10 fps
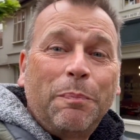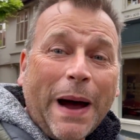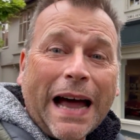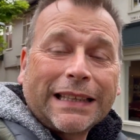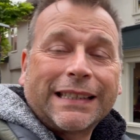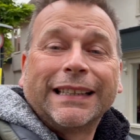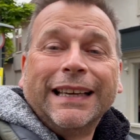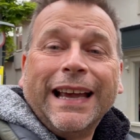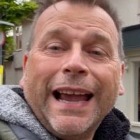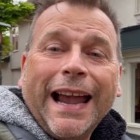But
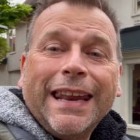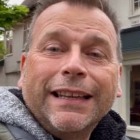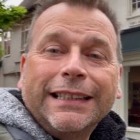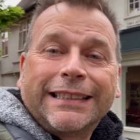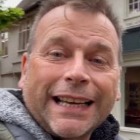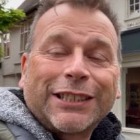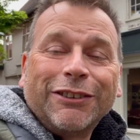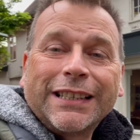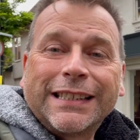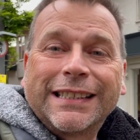in the
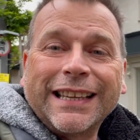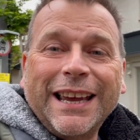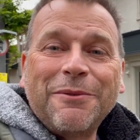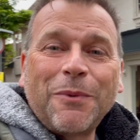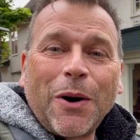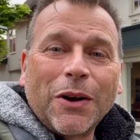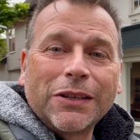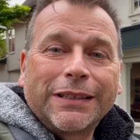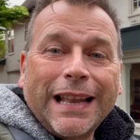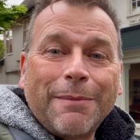Detectorists, it
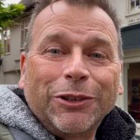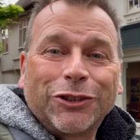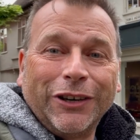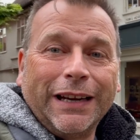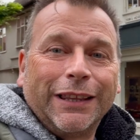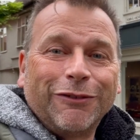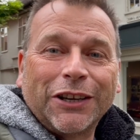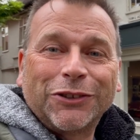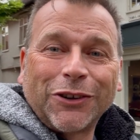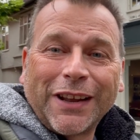was the Lemon Tree, the
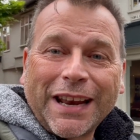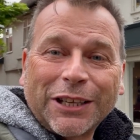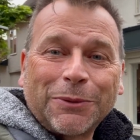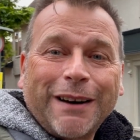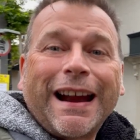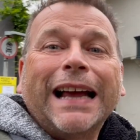restaurant, and that's where